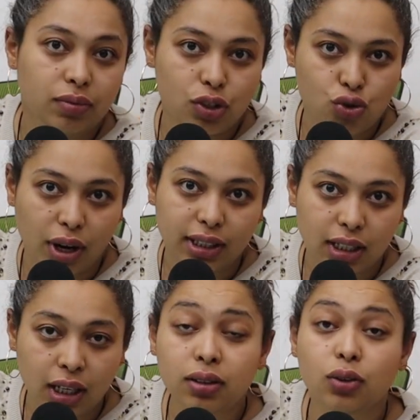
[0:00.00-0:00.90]

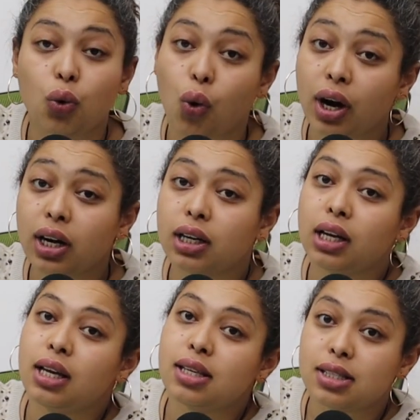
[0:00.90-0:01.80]
straightening or
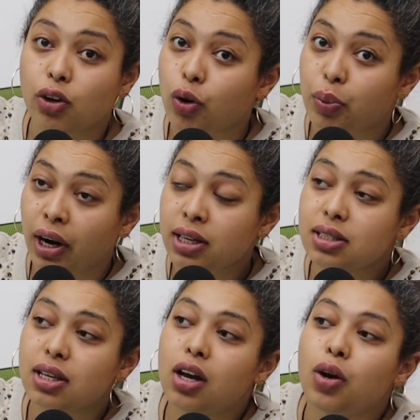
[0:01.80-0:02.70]
silk
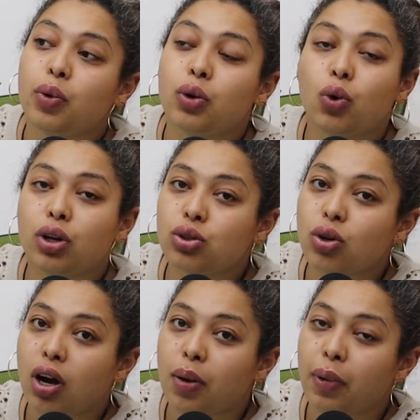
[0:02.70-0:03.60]
press. We're going to
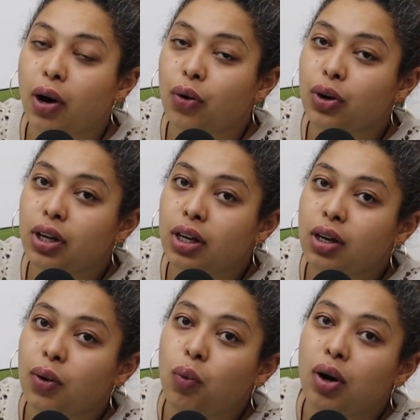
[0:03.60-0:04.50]
talk about
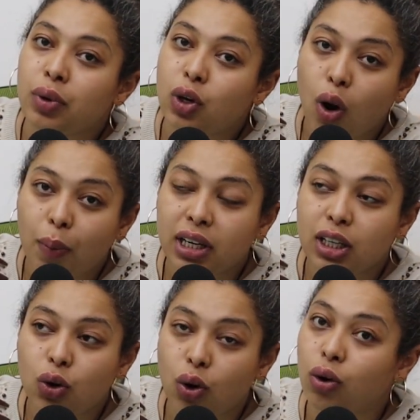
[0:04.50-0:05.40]
what we
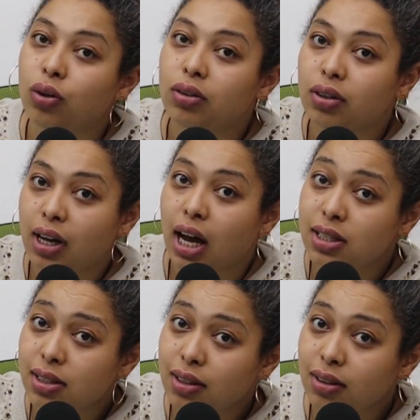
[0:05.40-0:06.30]
commonly call
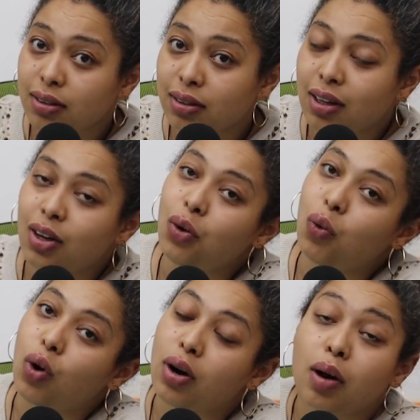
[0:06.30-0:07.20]
cusp
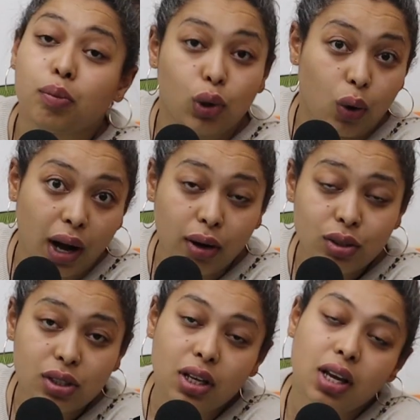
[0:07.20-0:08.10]
or a
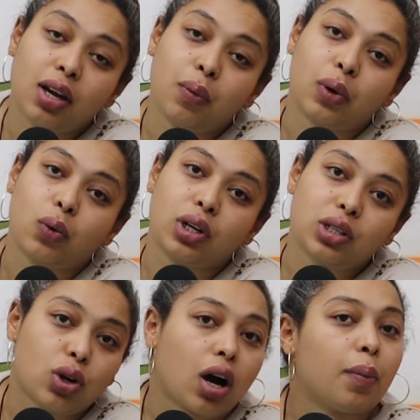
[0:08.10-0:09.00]
blowout. We're going
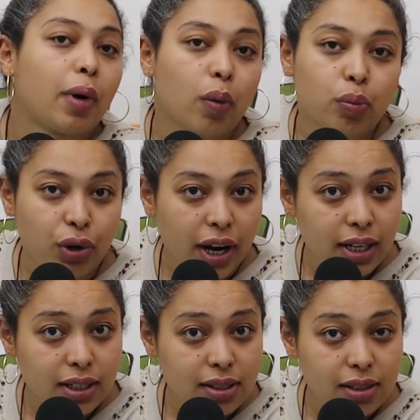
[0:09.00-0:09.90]
to talk about
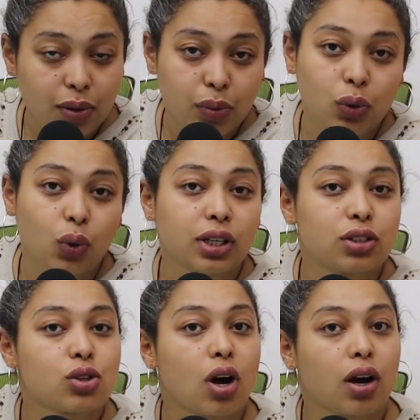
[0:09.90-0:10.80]
braids. We're going
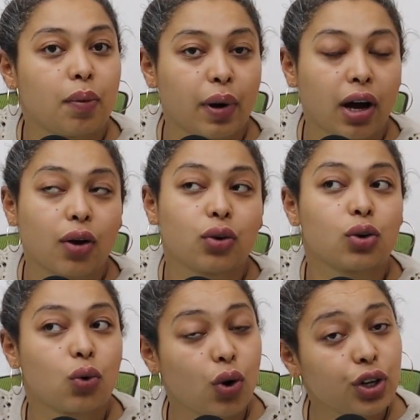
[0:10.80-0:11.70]
to talk about
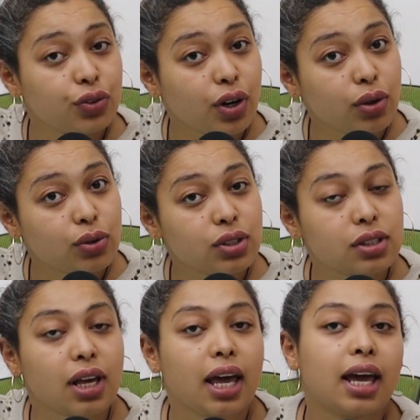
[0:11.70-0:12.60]
cornrows,
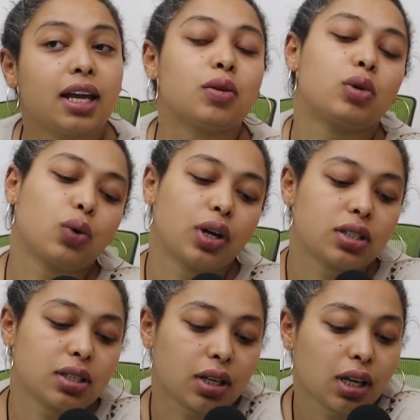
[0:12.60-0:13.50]
and we're going
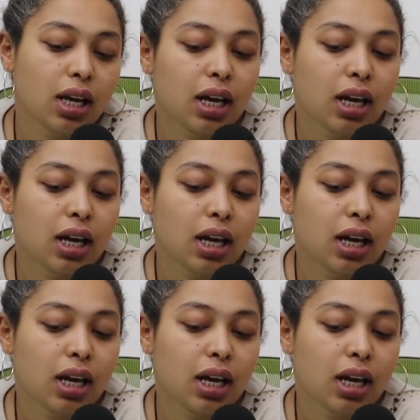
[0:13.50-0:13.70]
to